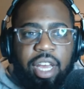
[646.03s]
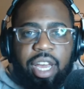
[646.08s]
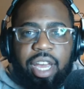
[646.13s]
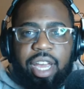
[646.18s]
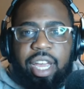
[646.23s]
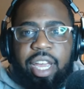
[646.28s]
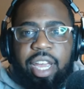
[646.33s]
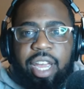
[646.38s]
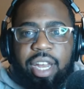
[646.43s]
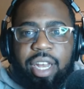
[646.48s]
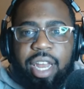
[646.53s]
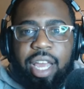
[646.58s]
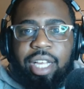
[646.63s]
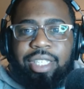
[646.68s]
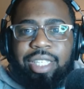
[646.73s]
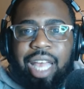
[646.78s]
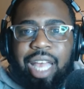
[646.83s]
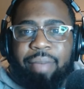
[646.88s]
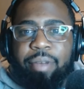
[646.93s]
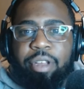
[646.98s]
And Nick
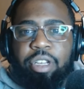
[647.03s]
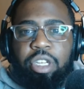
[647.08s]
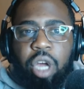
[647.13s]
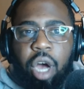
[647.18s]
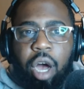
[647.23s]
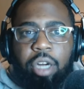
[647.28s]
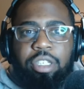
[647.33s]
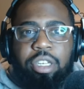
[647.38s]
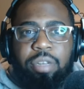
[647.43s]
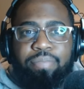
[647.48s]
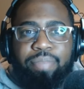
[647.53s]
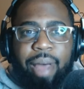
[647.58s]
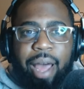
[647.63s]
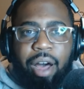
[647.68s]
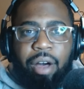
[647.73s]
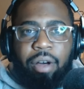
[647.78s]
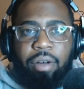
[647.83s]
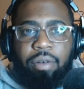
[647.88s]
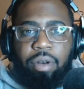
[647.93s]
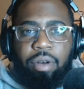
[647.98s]
Saban talked
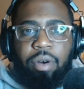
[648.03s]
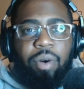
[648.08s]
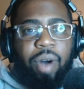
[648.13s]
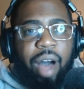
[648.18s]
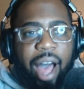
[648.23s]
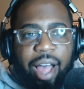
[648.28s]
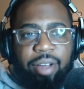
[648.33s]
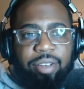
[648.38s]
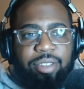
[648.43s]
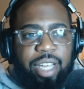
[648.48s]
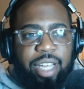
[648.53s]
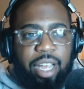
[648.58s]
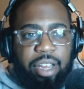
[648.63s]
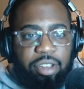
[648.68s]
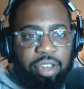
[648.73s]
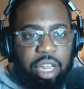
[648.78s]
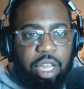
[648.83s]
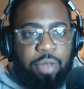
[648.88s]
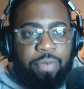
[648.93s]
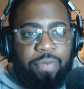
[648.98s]
about Ohio State's
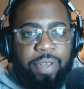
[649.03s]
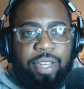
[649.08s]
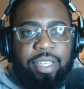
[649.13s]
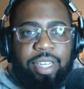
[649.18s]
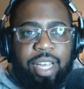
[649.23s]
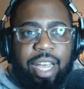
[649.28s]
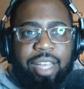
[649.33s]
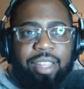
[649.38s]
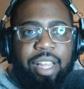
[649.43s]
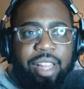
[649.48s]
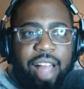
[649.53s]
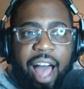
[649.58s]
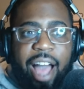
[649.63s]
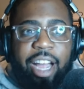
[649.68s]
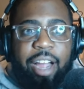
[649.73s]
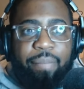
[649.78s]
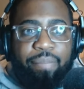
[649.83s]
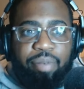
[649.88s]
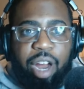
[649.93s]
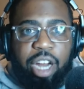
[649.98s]
defense and the
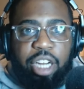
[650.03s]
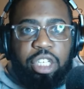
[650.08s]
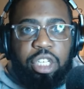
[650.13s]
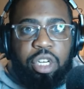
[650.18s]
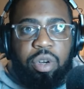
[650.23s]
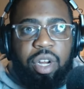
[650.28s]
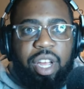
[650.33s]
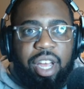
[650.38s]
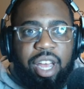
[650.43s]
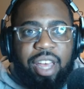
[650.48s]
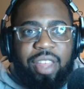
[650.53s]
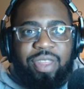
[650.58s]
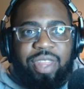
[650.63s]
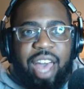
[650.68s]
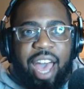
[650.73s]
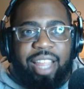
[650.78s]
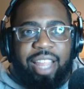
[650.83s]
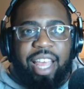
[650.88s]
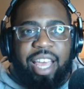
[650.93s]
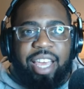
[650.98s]
lack of pressure
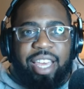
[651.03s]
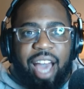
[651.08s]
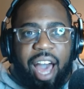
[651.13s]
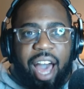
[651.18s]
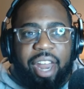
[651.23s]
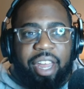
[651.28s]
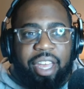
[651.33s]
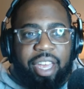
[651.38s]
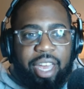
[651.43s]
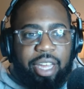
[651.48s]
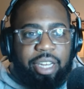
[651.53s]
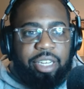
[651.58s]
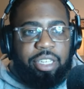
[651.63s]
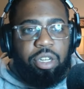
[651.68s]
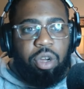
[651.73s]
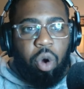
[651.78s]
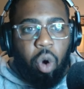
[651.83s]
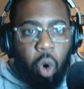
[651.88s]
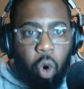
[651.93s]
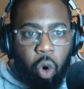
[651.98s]
that they got
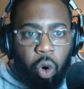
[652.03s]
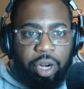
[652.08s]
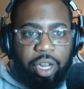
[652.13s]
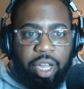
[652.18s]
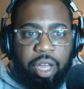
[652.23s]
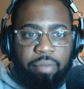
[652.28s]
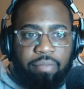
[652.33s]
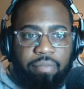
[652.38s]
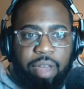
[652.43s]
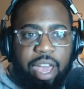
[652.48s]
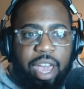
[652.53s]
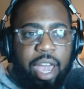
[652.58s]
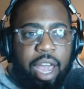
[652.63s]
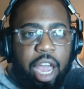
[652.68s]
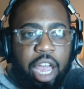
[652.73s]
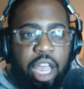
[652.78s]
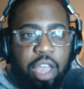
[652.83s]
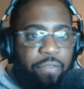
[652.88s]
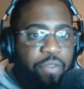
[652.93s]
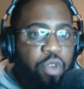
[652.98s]
against Oregon.
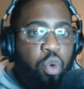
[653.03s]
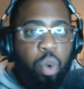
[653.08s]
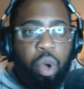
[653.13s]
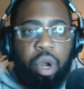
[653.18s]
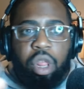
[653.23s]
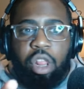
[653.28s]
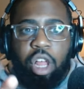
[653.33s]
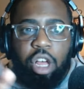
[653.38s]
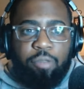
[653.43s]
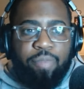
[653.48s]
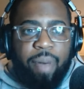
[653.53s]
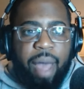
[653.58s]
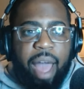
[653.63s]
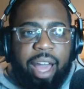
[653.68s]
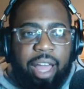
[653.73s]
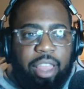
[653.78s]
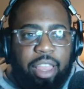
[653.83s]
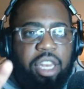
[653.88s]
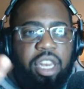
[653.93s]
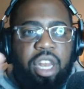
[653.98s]
And if you want to look back
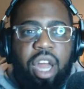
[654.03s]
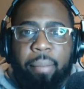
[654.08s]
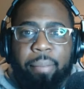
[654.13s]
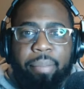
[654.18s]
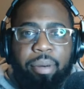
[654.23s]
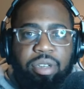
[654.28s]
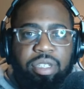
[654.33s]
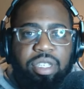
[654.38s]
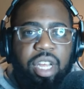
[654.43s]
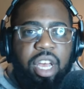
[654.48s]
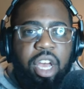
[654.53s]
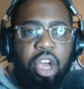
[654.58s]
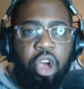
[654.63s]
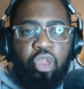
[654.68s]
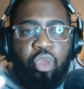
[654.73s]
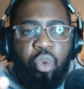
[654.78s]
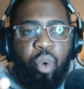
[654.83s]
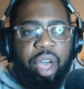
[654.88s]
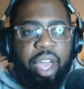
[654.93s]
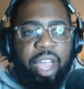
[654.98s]
at the numbers
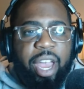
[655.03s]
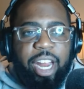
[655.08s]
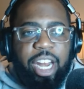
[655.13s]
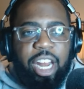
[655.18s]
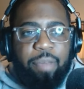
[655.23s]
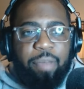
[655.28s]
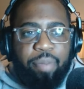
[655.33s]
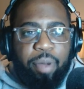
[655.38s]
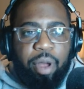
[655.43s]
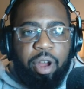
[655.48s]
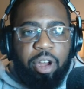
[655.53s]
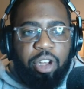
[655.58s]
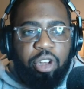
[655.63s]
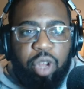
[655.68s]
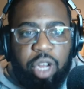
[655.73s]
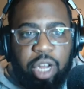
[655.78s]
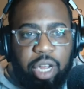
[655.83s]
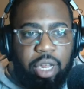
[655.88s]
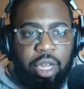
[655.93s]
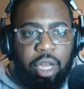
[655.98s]
throughout any period
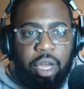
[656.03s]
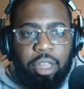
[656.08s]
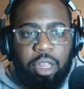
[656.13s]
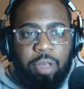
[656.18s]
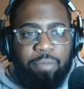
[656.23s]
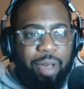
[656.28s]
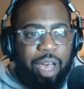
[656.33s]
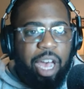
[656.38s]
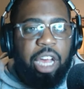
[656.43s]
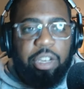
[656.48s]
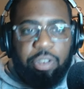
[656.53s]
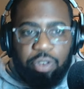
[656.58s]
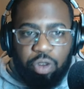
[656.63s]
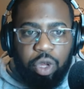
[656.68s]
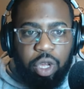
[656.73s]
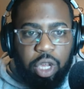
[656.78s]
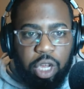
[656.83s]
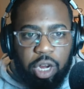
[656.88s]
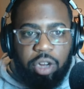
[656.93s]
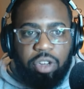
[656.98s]
during the past few
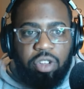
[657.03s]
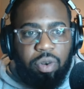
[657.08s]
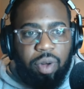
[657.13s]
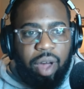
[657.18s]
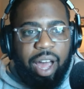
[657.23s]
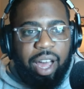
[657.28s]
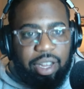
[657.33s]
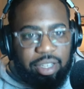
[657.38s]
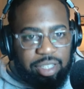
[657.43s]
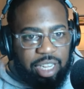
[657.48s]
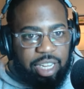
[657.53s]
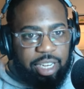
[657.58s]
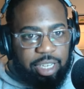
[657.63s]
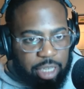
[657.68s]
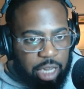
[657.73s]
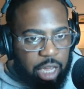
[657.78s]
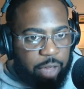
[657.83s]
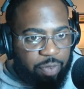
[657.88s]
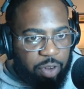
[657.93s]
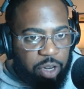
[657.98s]
years on Ohio State's
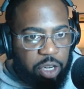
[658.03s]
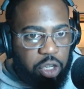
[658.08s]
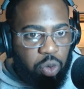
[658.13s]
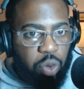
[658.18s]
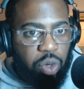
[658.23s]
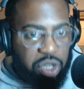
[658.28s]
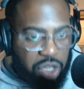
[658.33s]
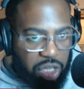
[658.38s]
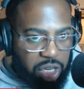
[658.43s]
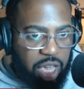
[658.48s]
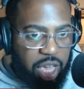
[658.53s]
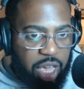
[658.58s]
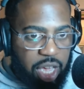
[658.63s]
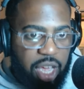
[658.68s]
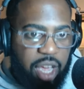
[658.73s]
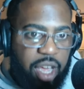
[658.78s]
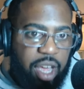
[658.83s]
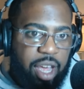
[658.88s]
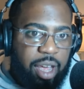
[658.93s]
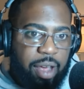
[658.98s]
defense, you will
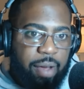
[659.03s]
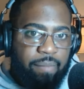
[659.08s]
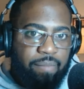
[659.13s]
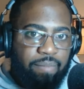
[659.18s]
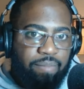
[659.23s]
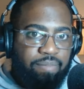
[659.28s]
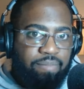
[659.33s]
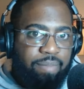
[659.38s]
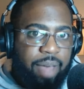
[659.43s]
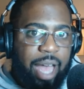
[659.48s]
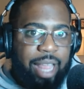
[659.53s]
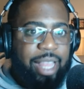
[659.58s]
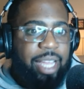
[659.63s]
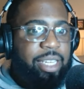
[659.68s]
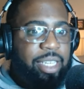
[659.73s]
see that the